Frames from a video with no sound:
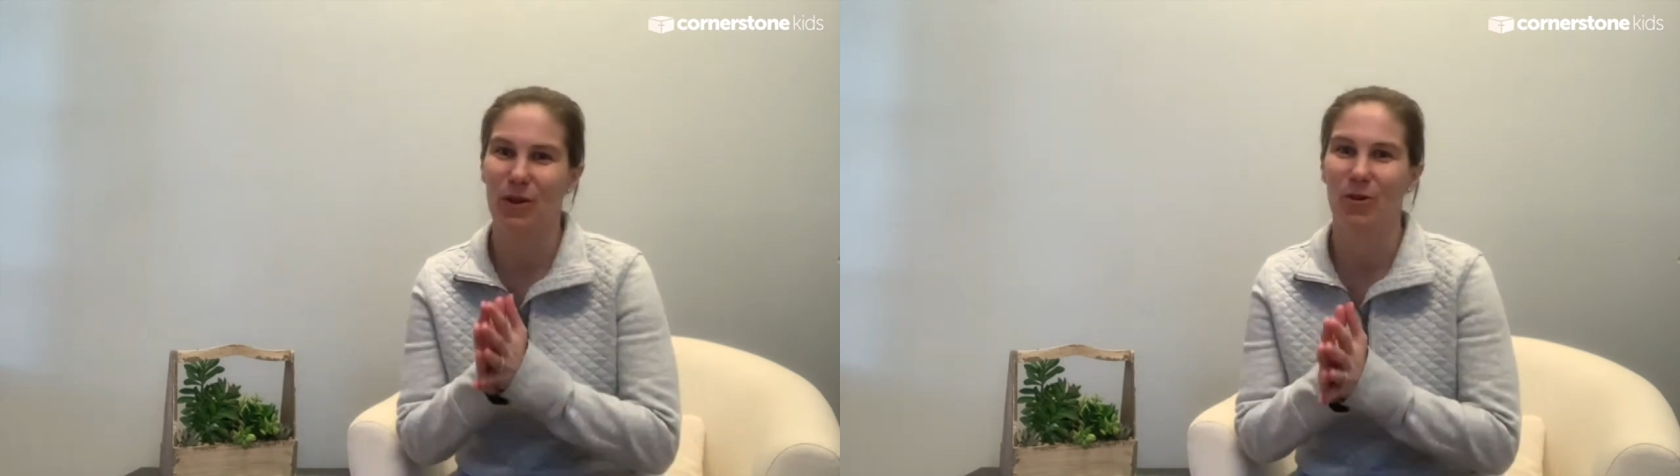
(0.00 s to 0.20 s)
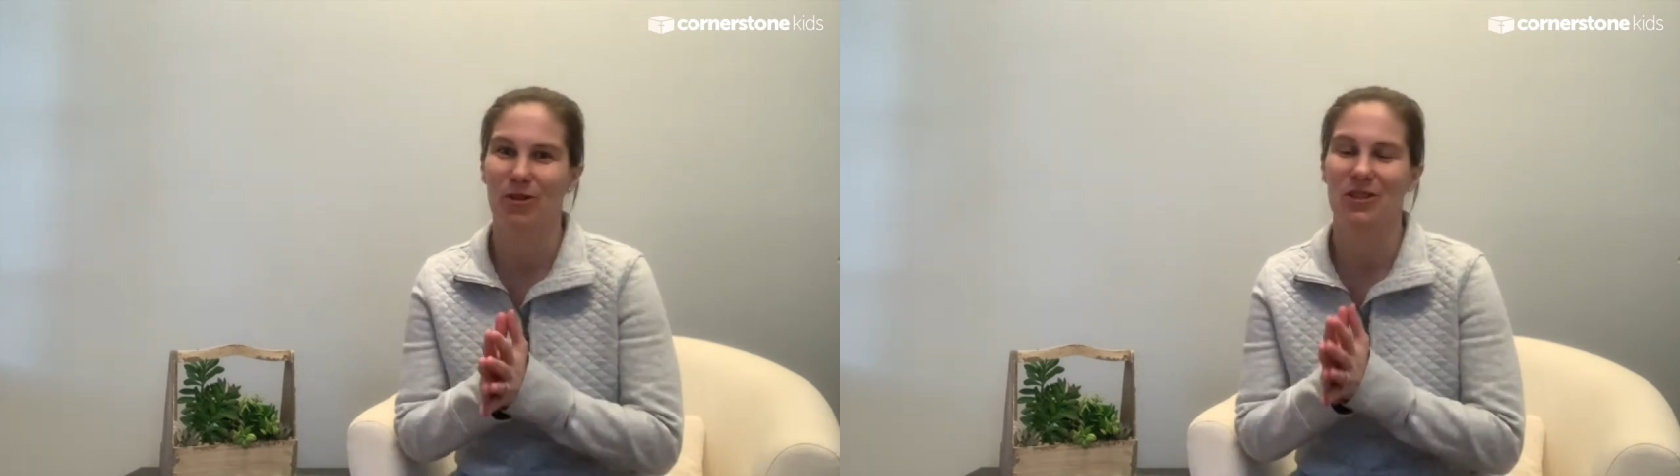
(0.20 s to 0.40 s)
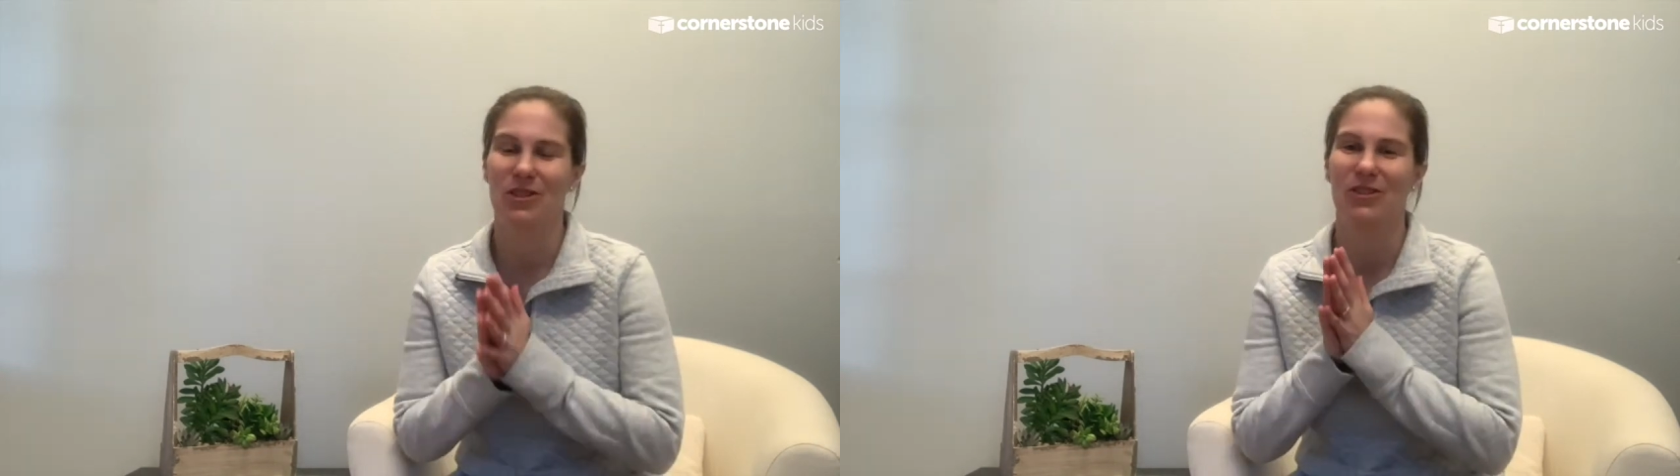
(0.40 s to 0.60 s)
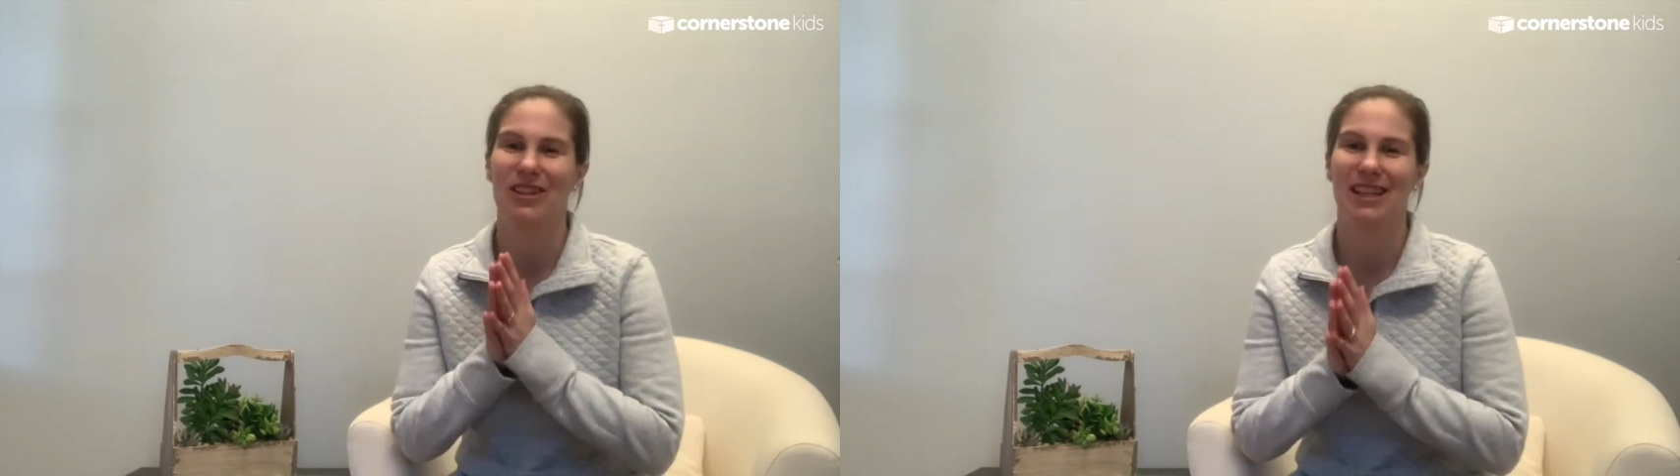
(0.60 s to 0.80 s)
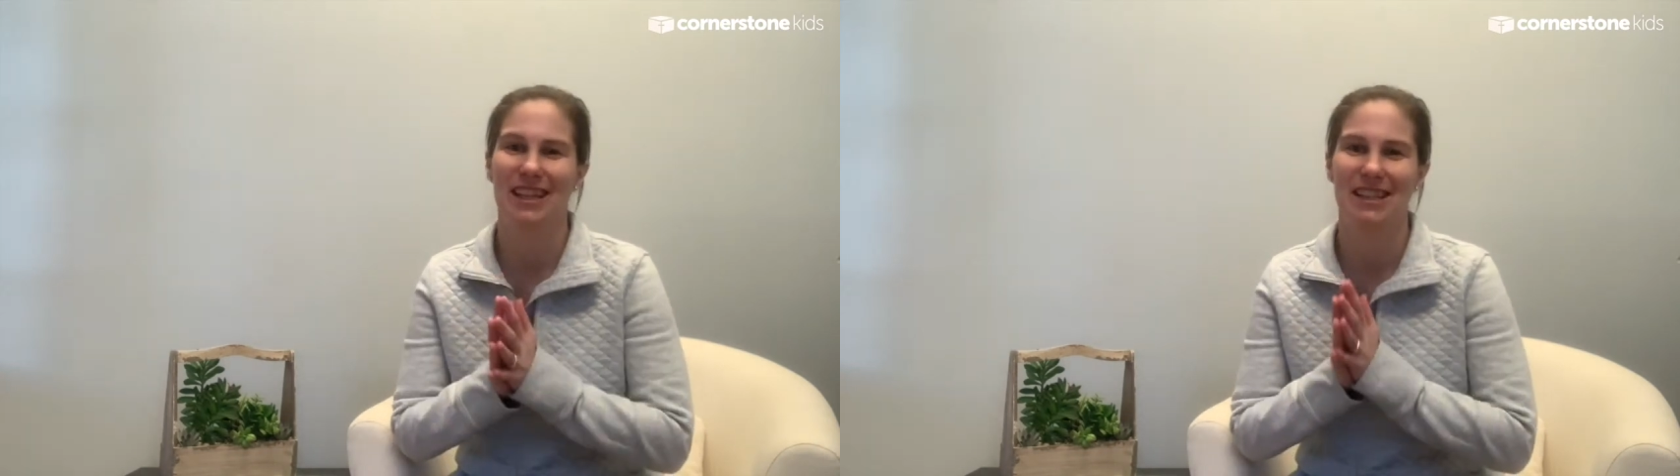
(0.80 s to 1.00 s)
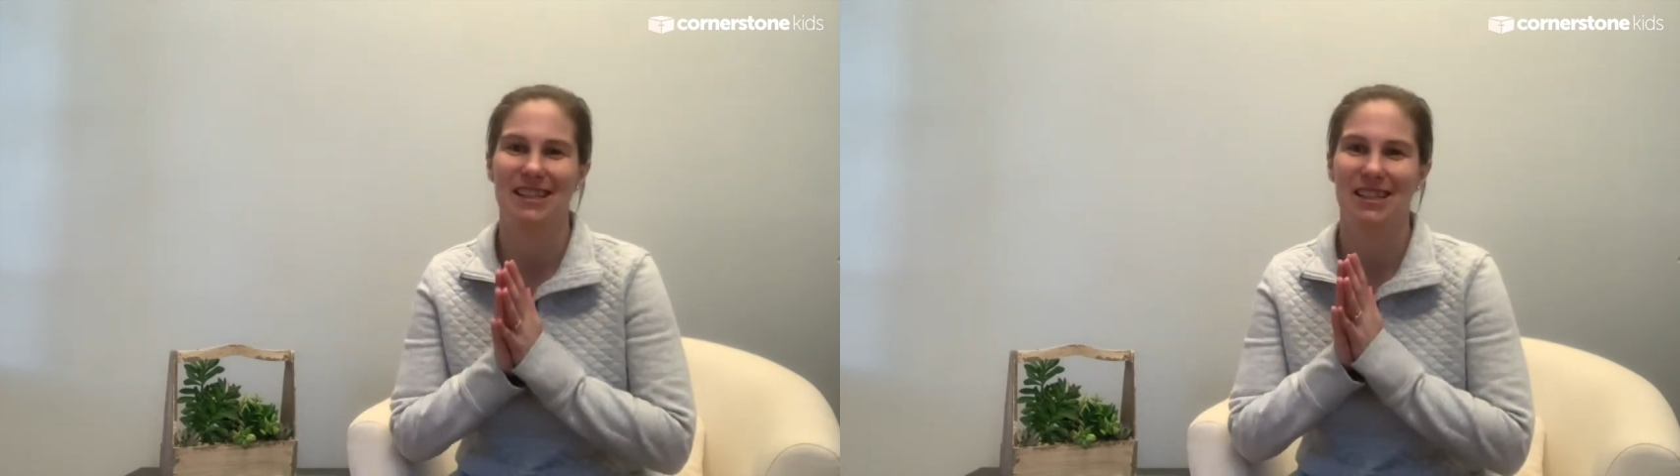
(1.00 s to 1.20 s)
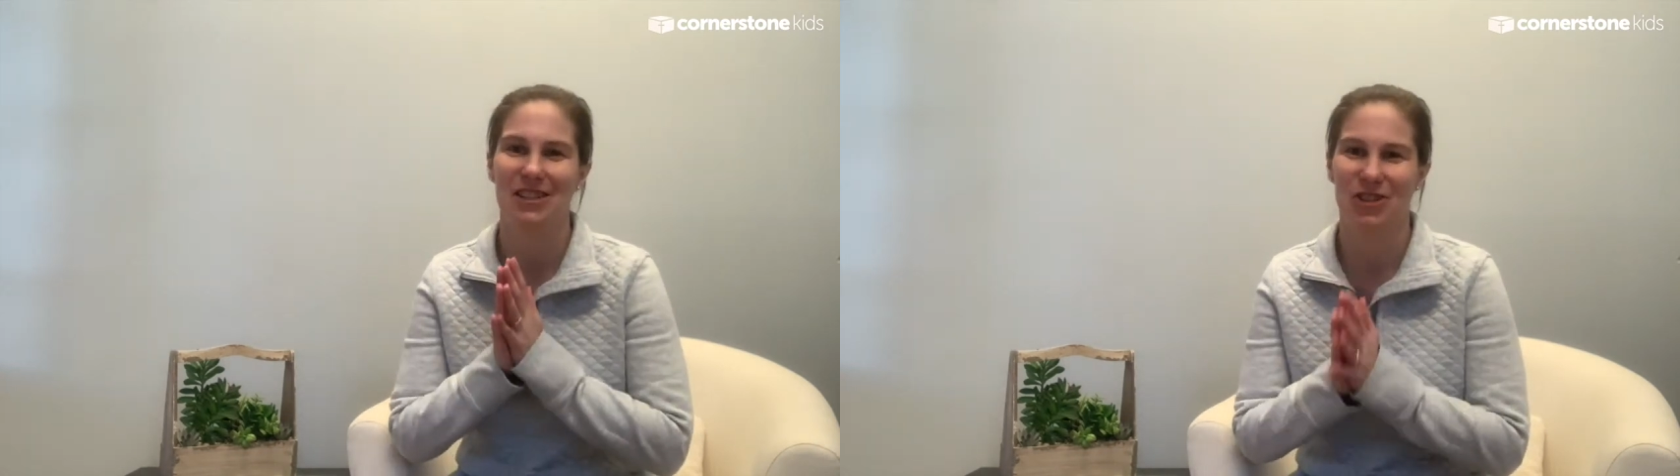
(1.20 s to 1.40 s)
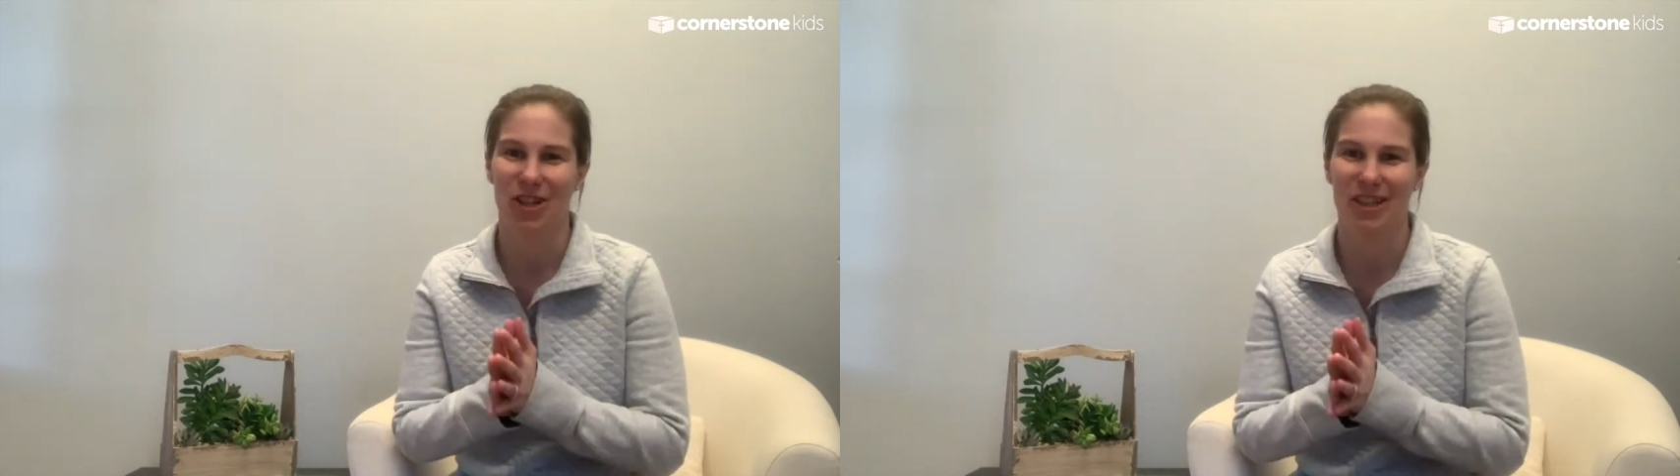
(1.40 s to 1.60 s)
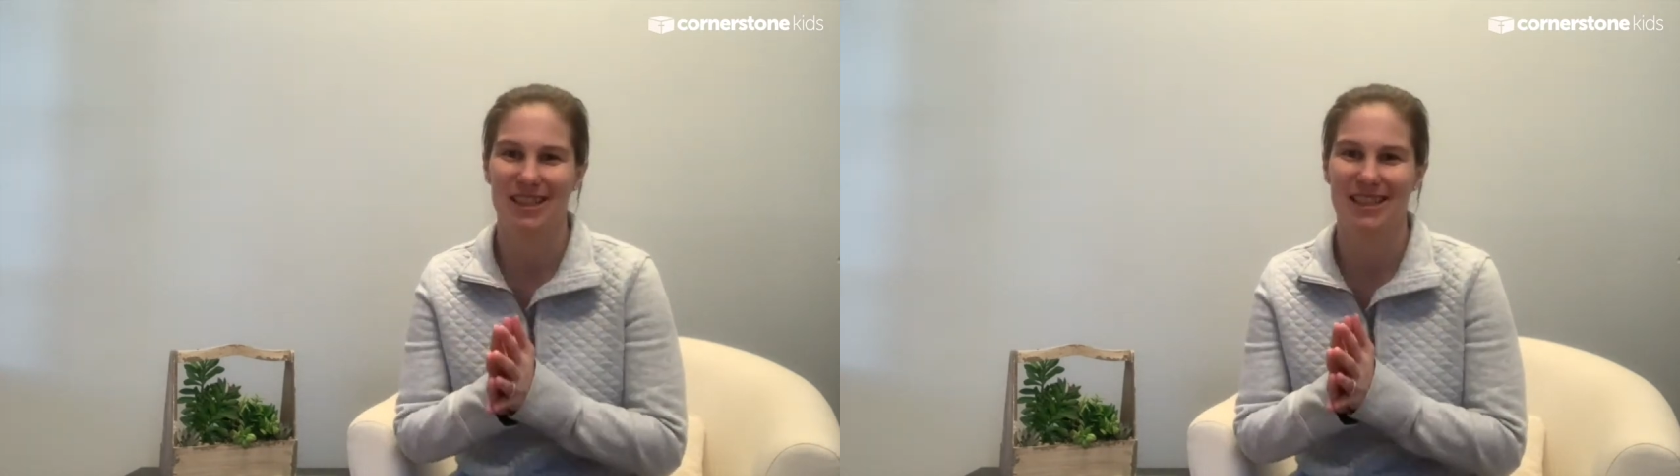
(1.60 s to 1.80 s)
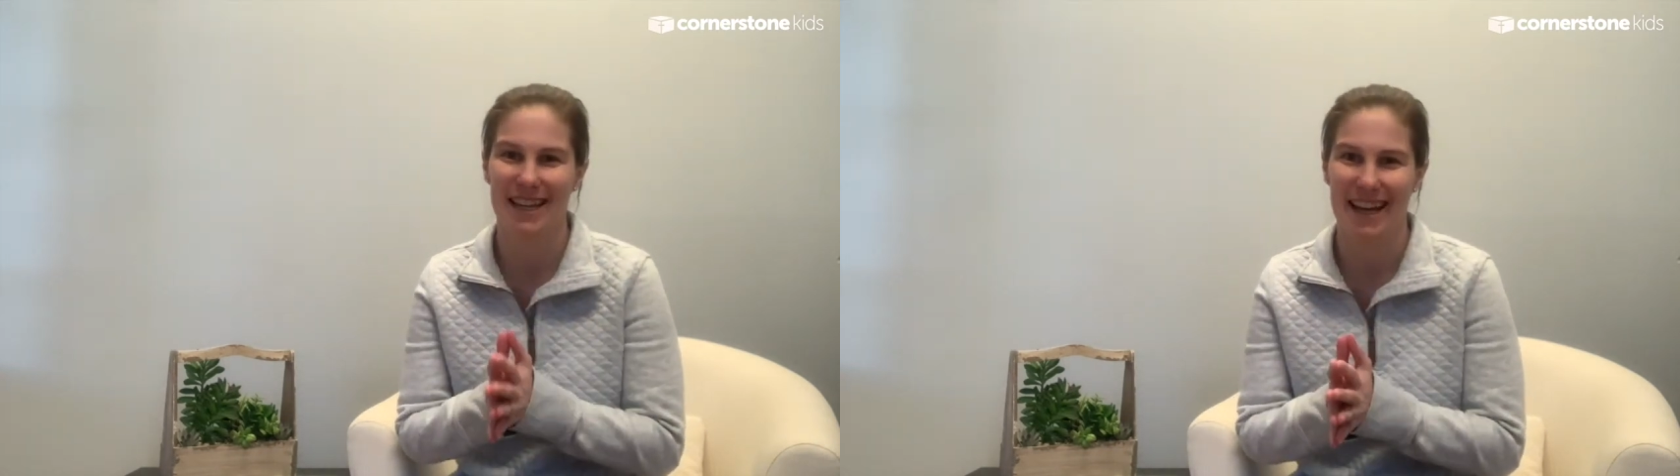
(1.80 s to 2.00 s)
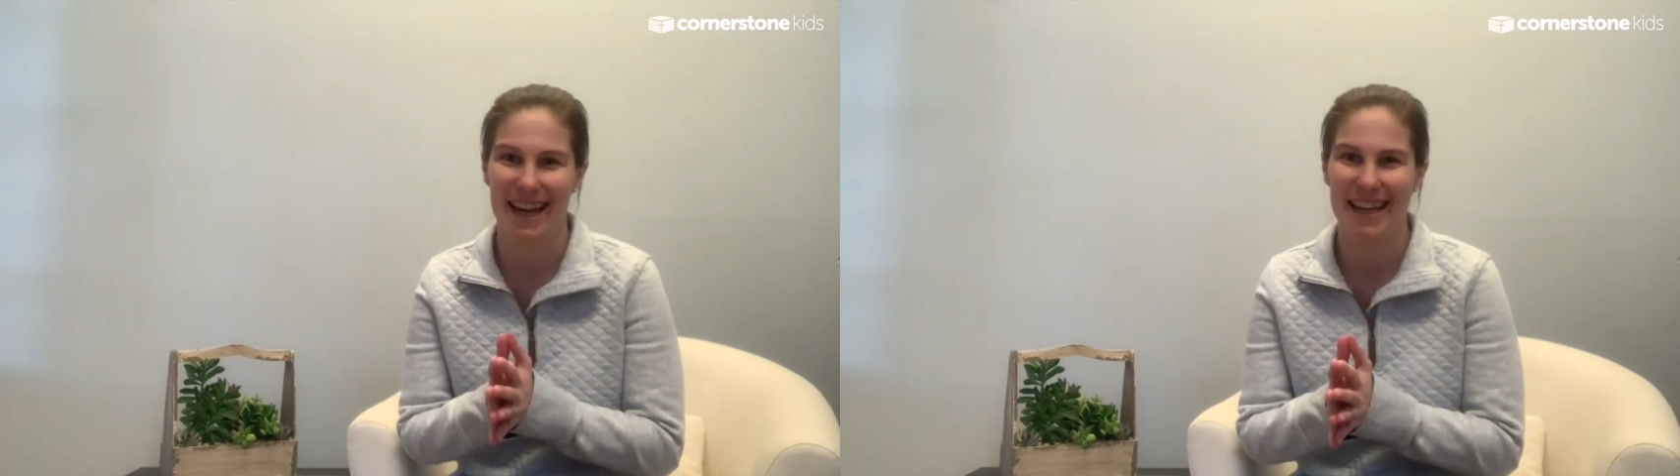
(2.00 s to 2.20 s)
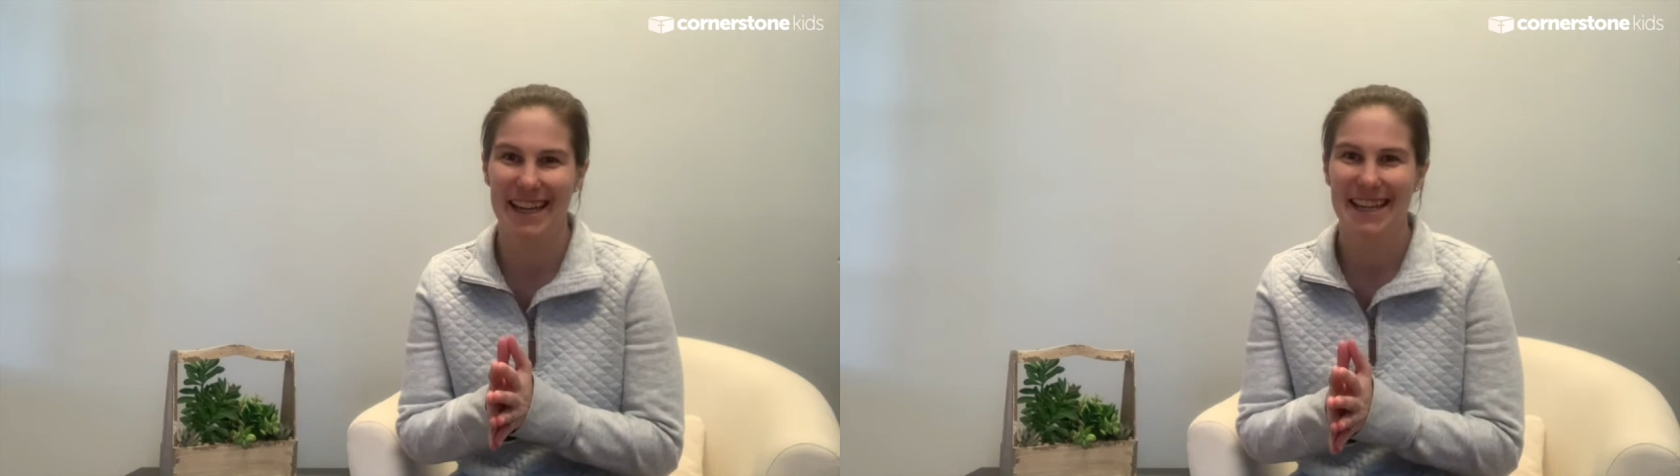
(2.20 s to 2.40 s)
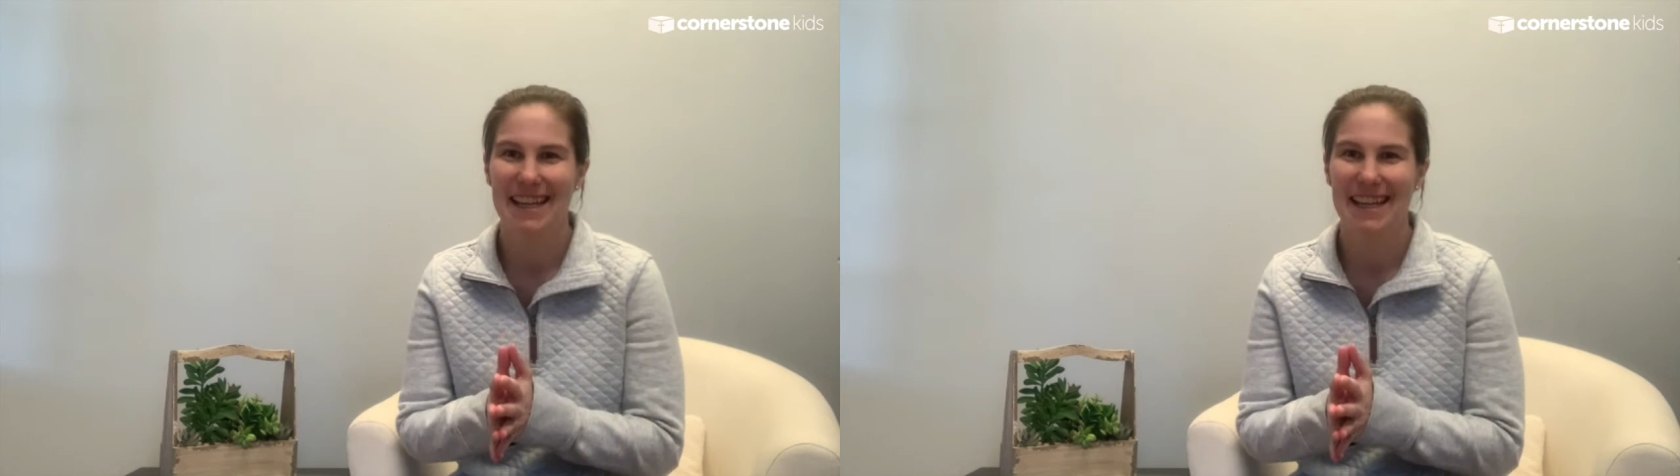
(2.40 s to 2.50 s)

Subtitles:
Cornerstone Kids Church today.